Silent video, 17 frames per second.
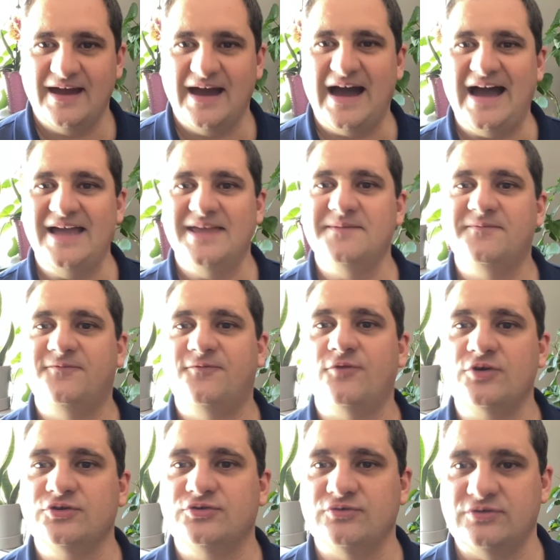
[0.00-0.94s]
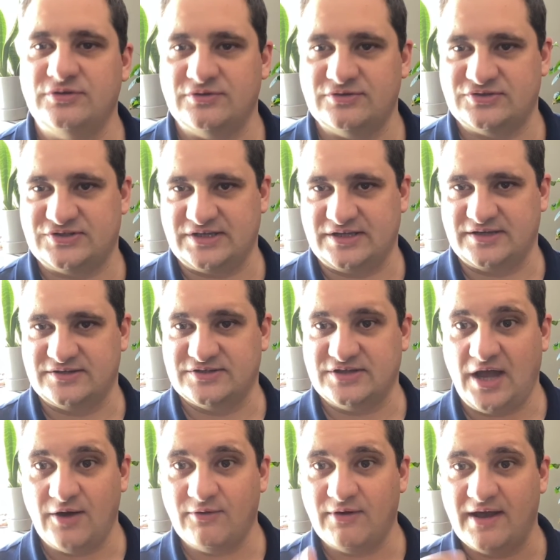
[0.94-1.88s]
I am for doing those things.
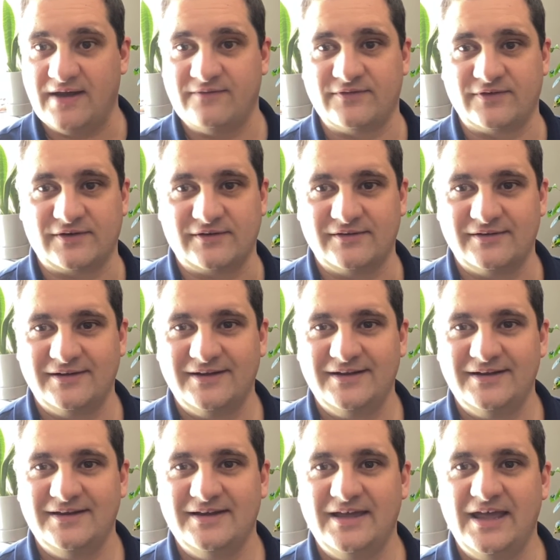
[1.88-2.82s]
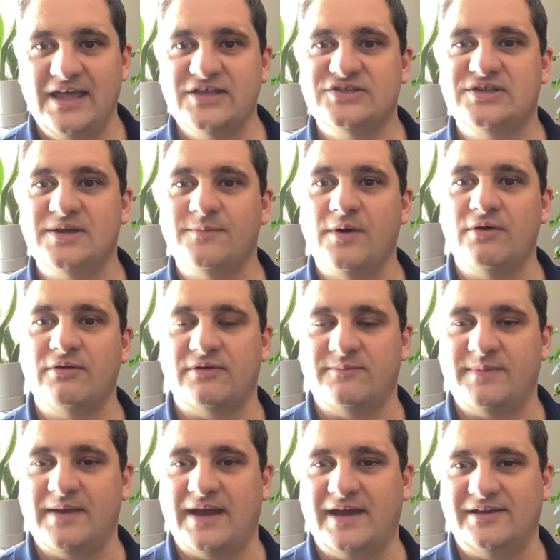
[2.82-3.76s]
However, is the motive
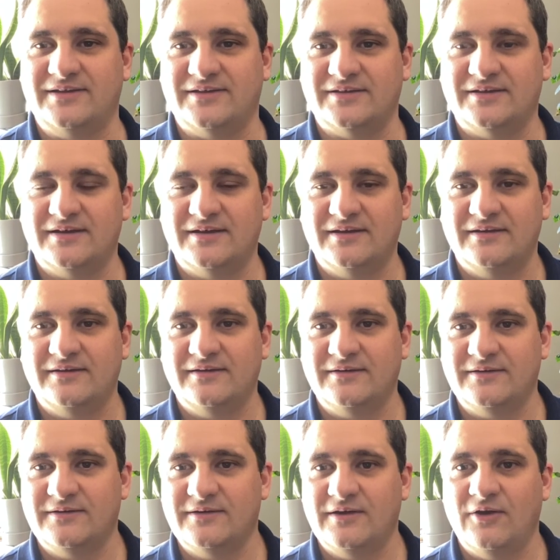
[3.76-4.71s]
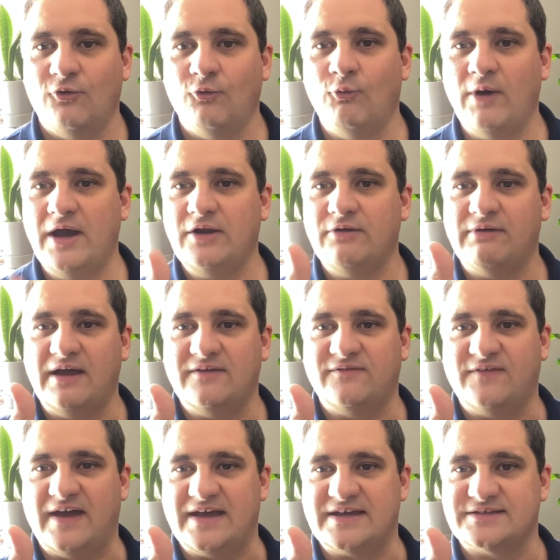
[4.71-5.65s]
behind it. Why do I
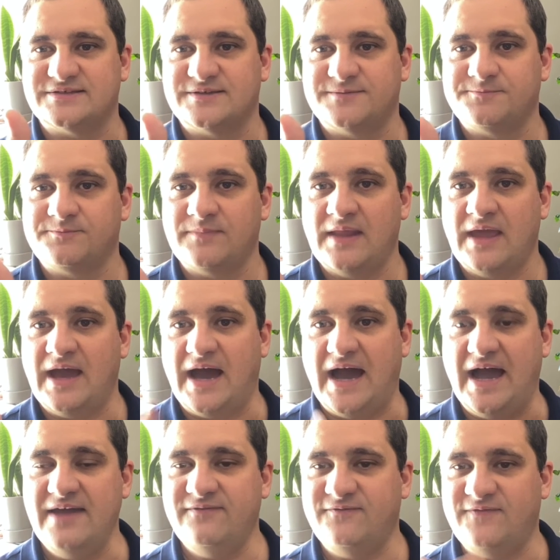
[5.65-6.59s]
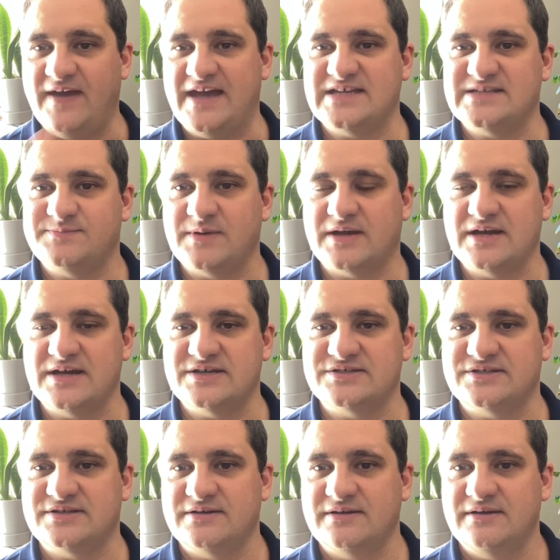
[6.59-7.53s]
fast? I fast
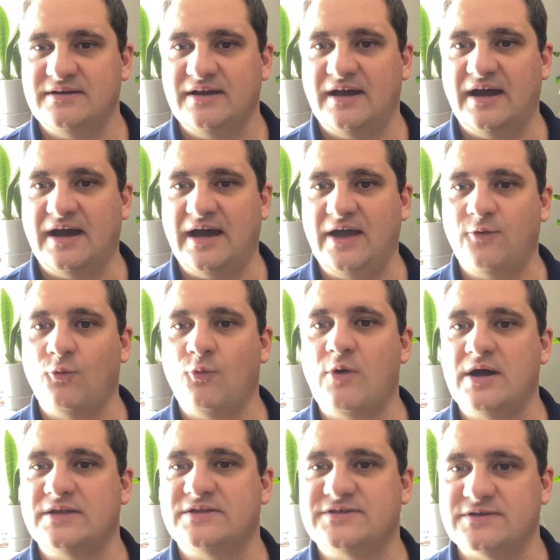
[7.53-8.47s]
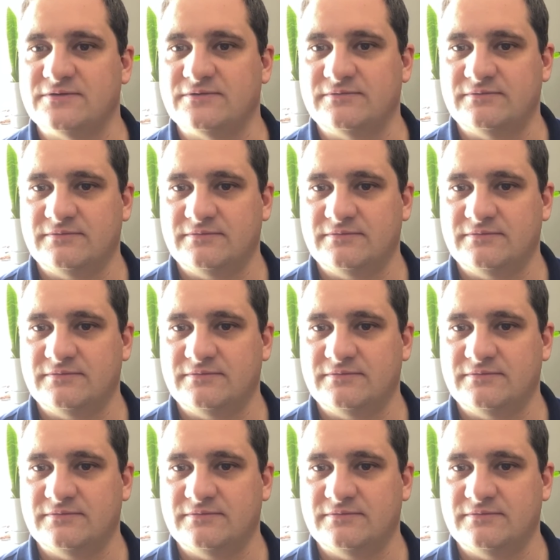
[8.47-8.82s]
because I want to.